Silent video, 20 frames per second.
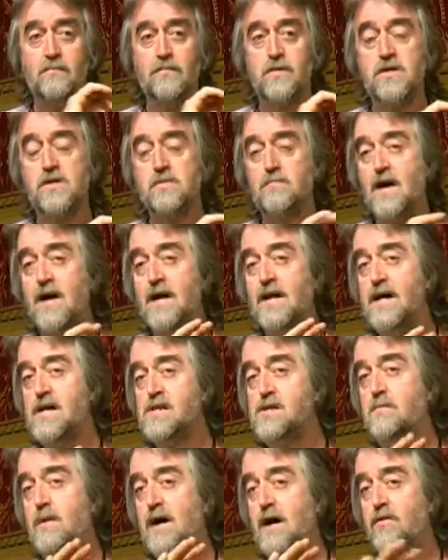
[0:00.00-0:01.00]
Japan has
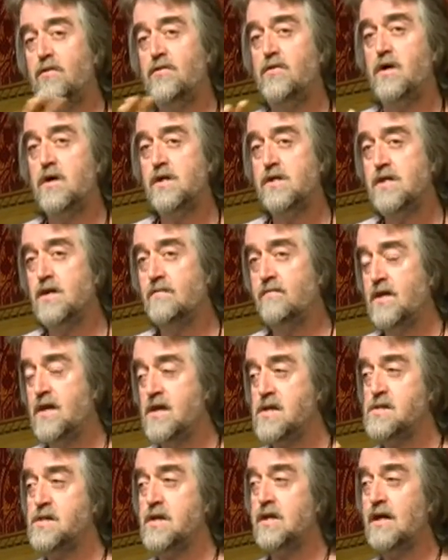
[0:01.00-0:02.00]
about thirty of
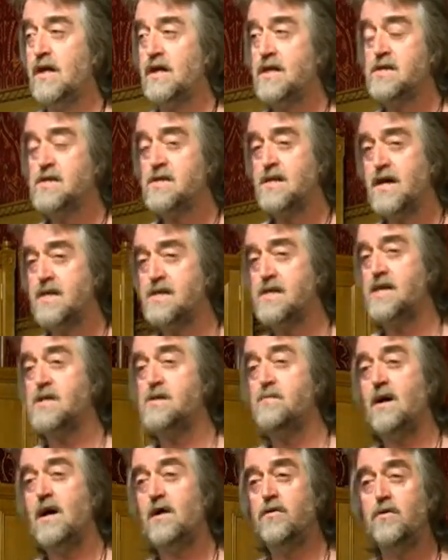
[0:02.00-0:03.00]
these. The United States has
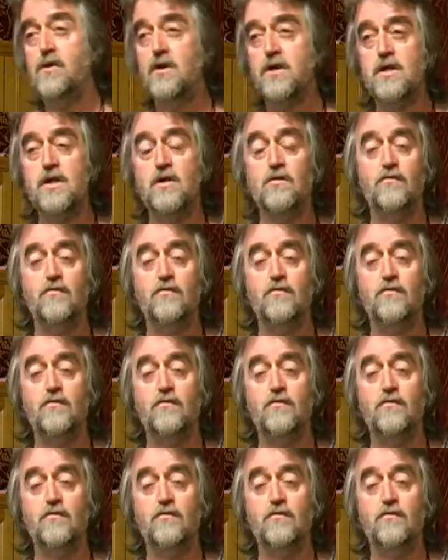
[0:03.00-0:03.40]
about thirty or